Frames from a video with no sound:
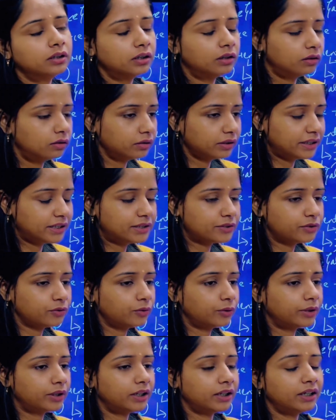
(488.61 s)
oh, it's
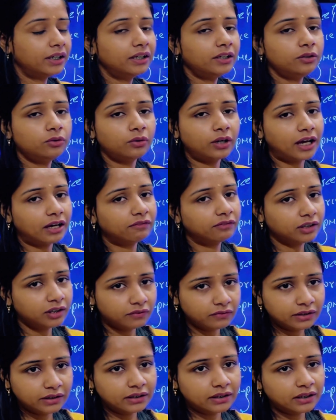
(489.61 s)
okay, you have
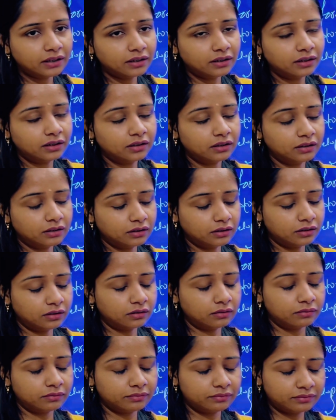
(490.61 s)
given
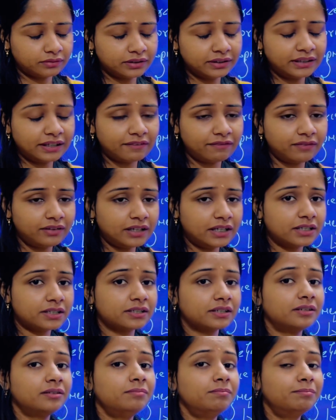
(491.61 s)
the
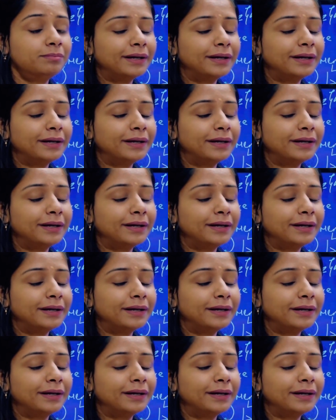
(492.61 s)
definition,